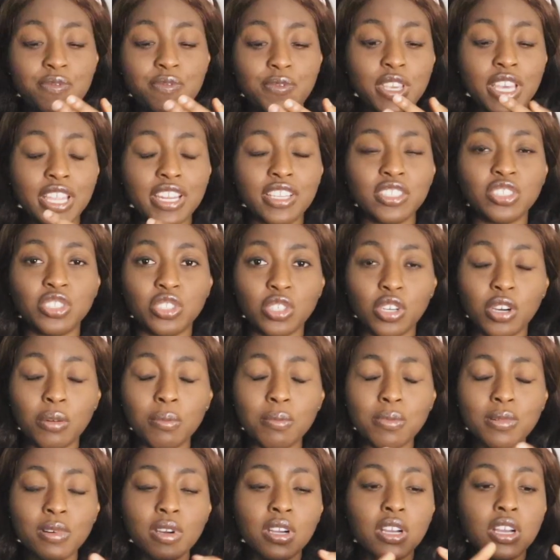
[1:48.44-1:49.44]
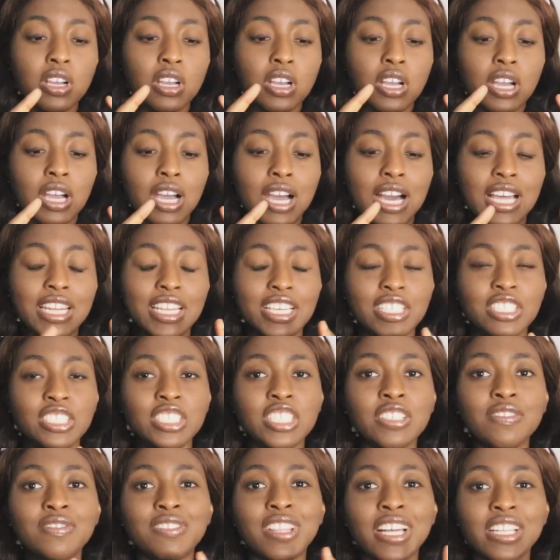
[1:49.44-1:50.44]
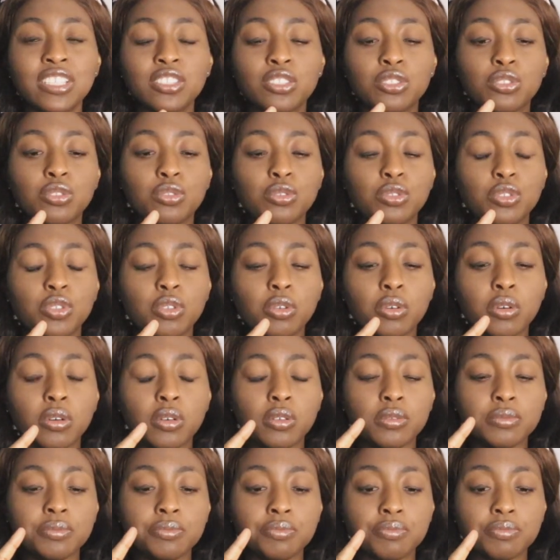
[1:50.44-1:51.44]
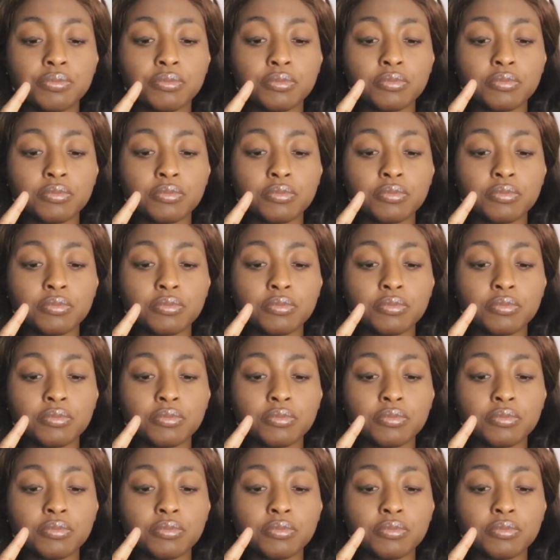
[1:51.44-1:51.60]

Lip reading: If you get a job and then you give that to your